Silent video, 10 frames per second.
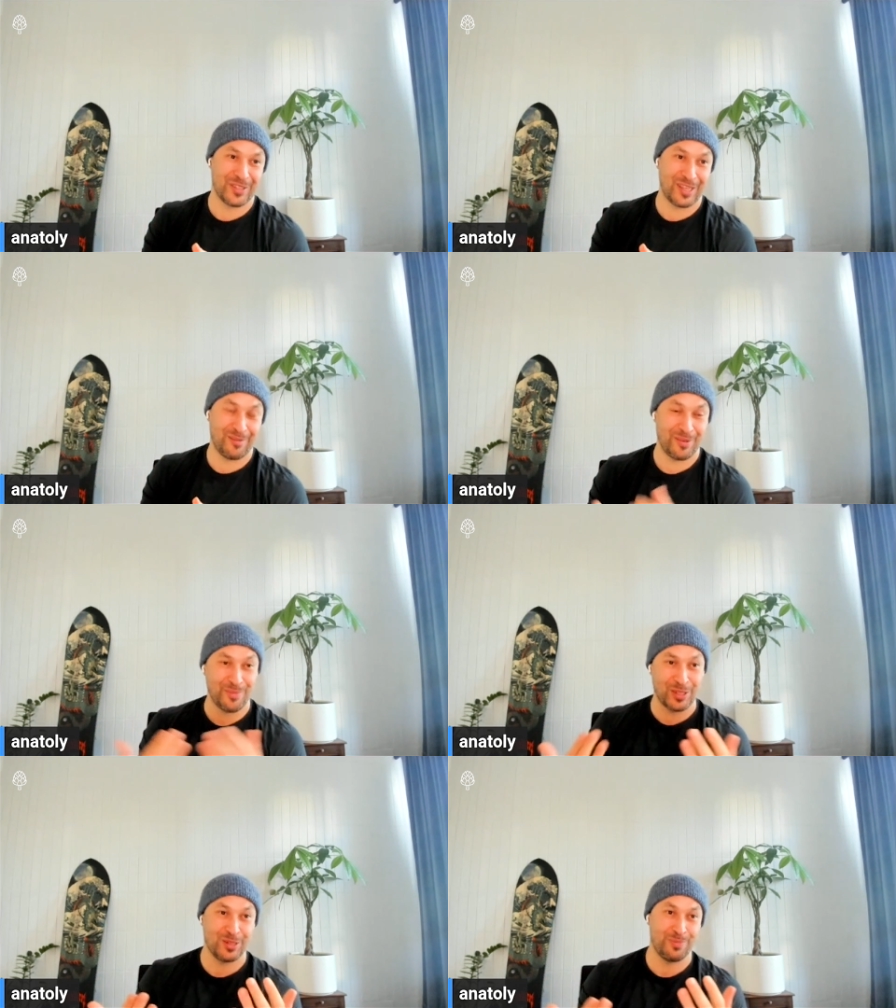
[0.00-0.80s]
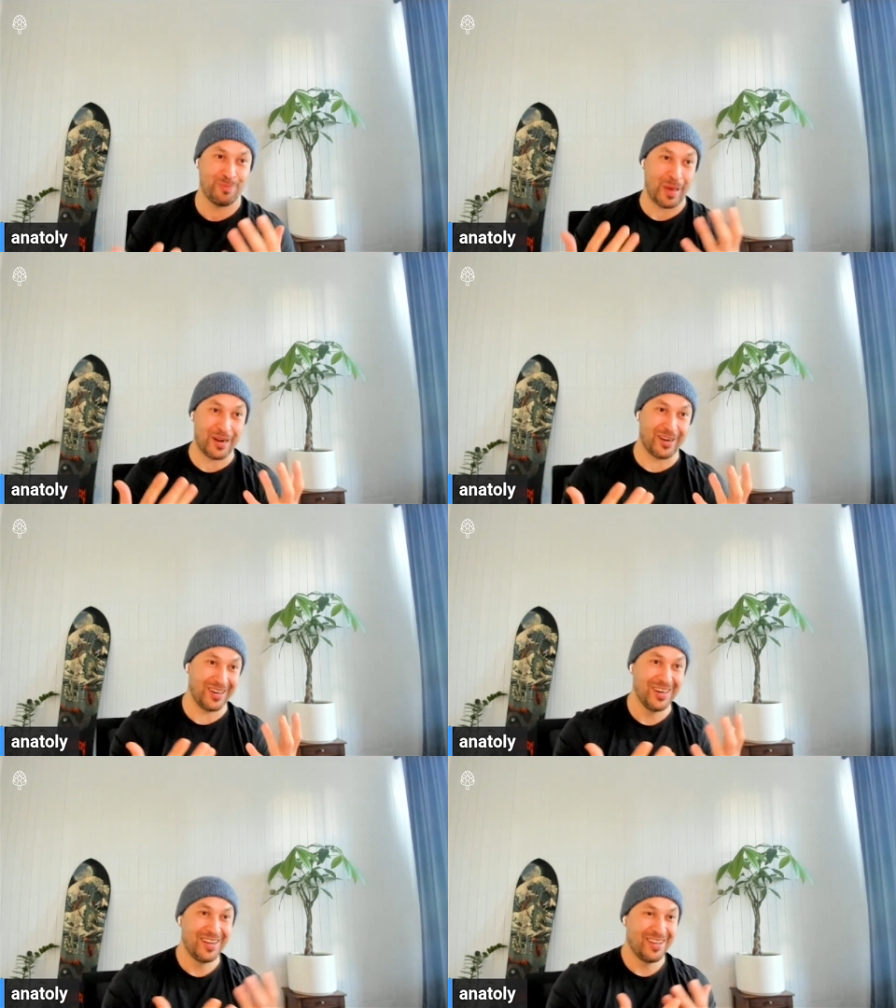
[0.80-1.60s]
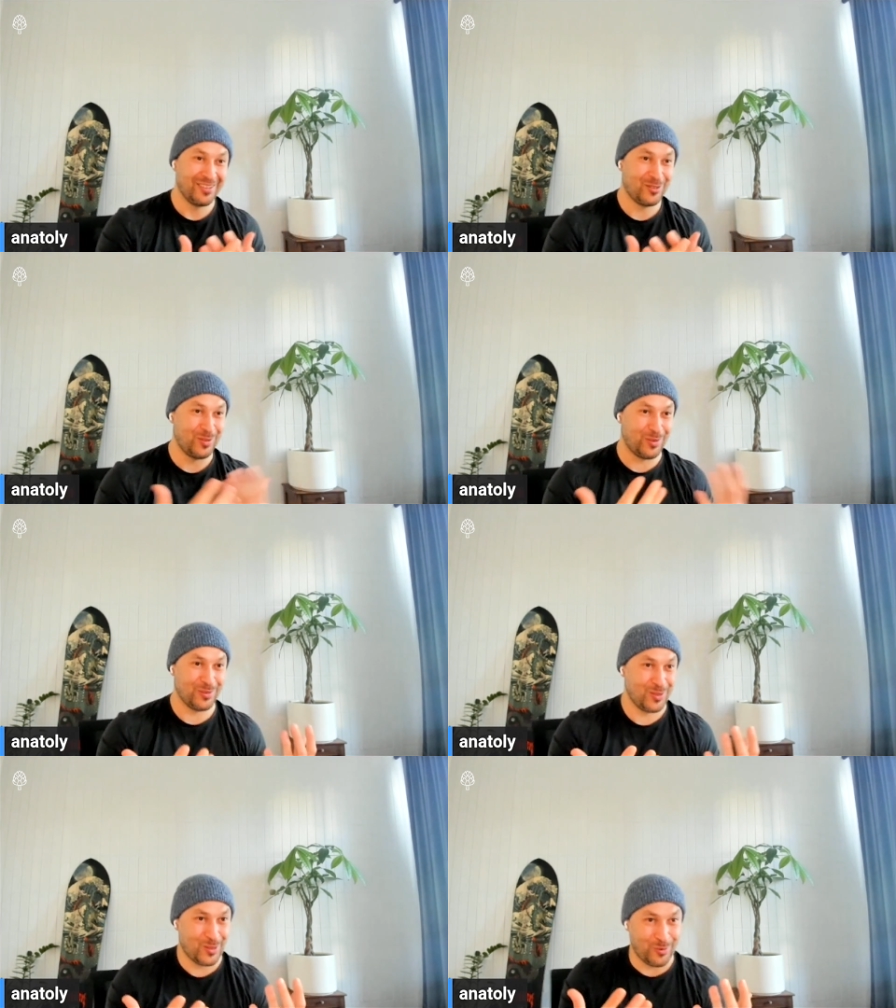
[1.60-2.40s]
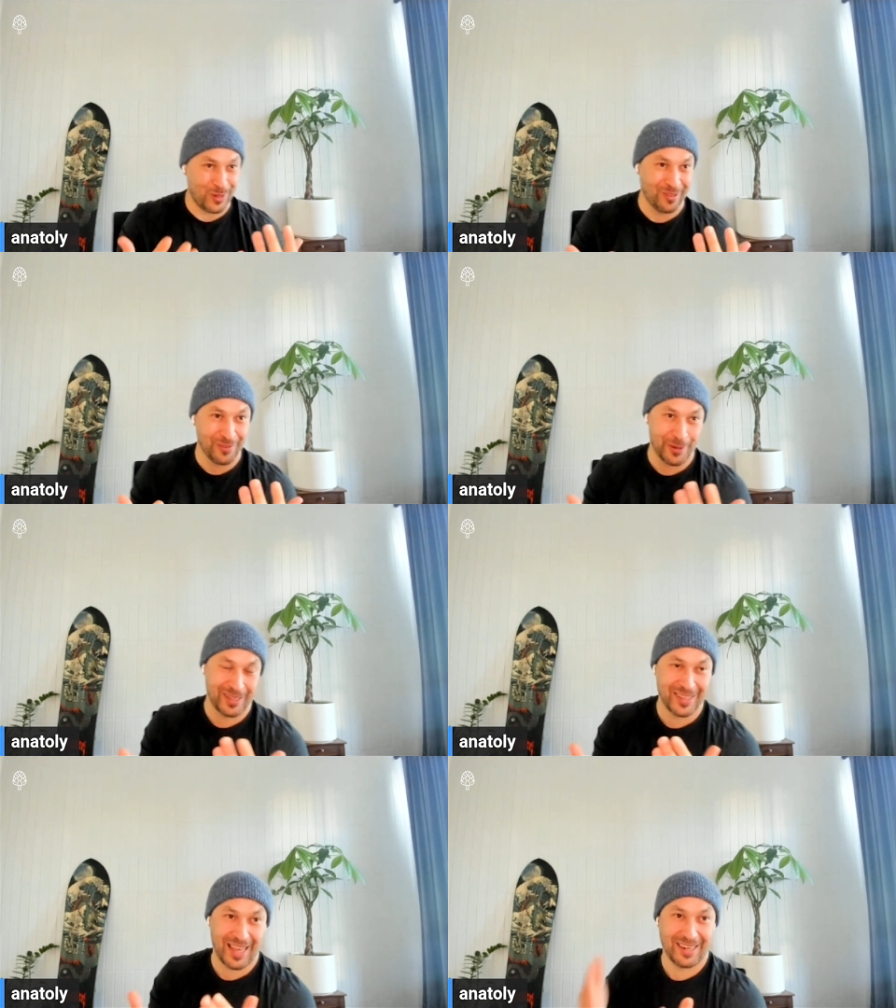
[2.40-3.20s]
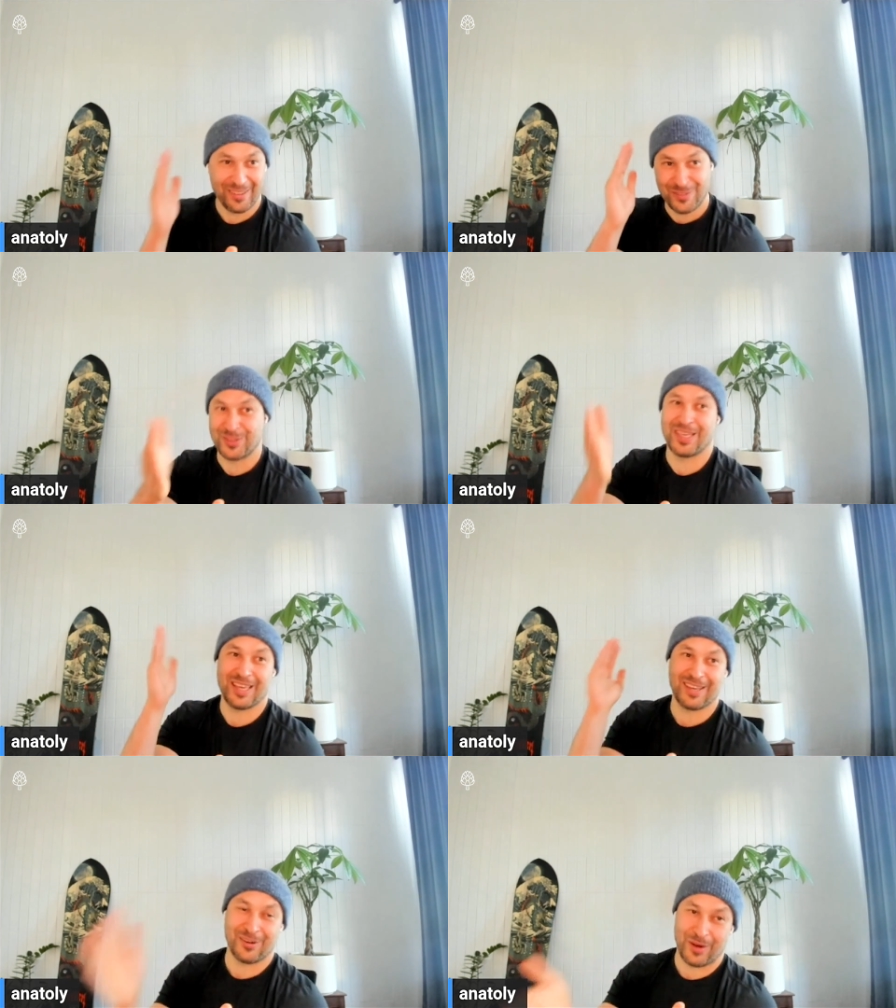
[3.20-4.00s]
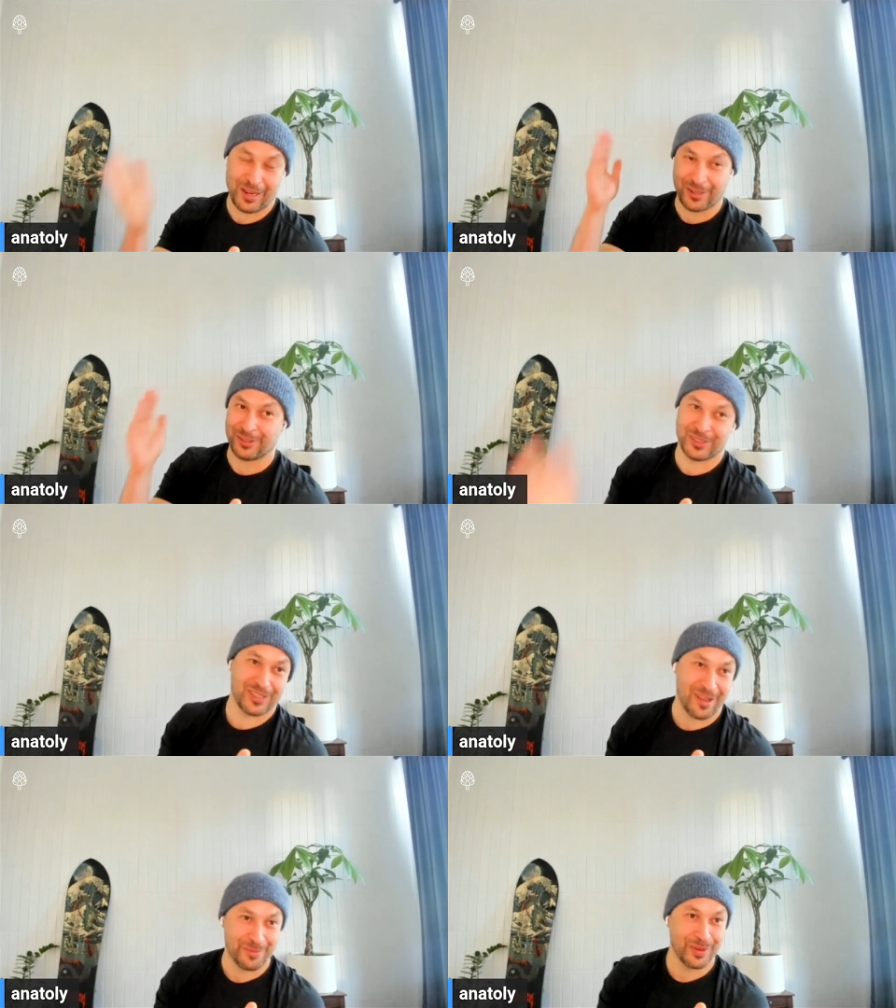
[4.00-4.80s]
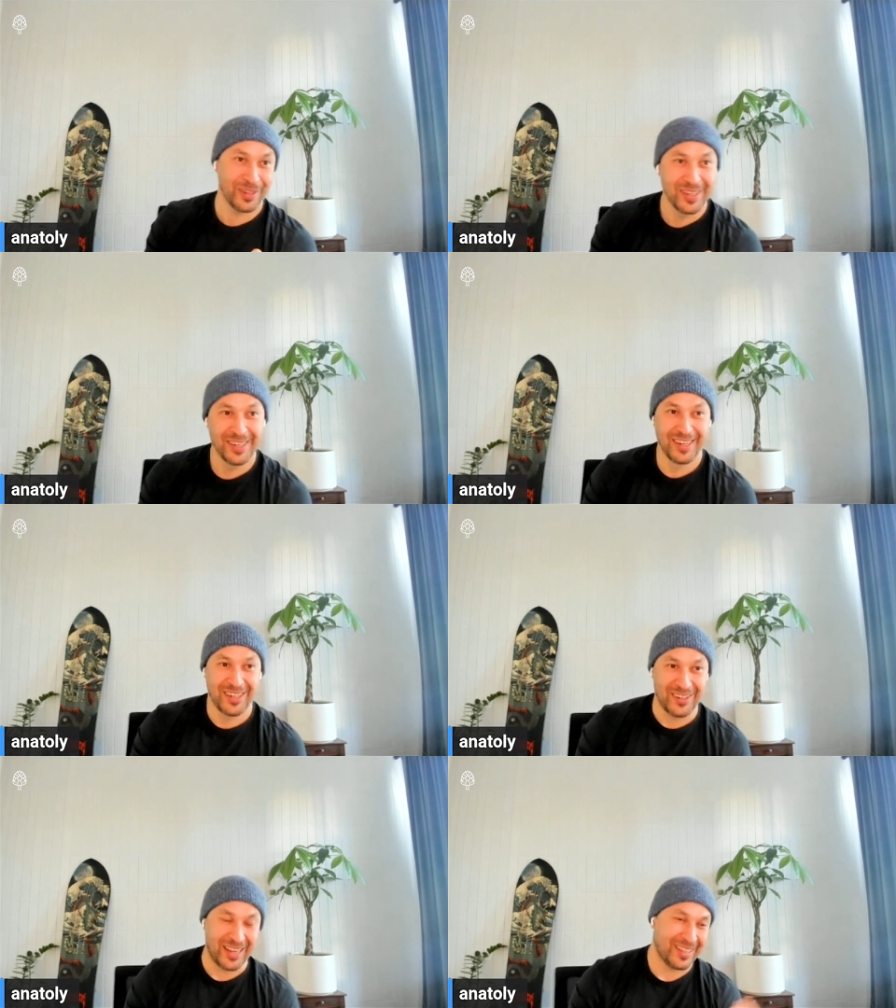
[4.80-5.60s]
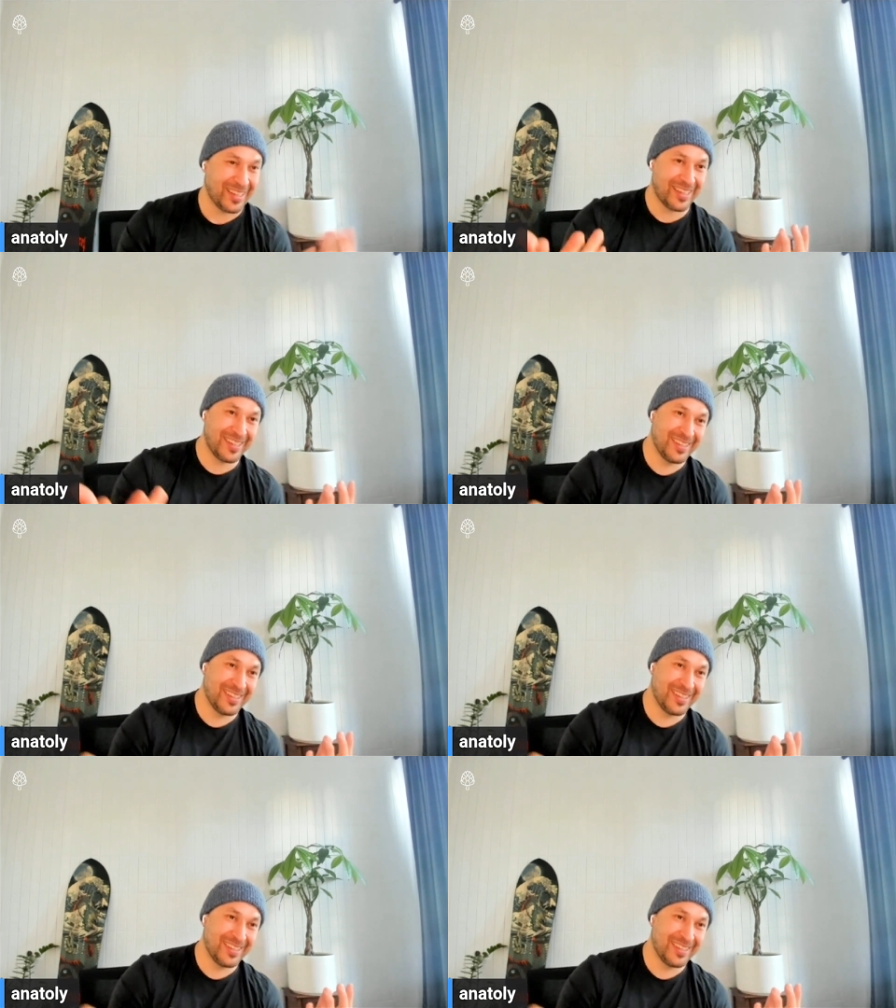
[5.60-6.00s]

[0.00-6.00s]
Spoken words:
is going to be much better to the real one than if you take a granular sample. Right. Like,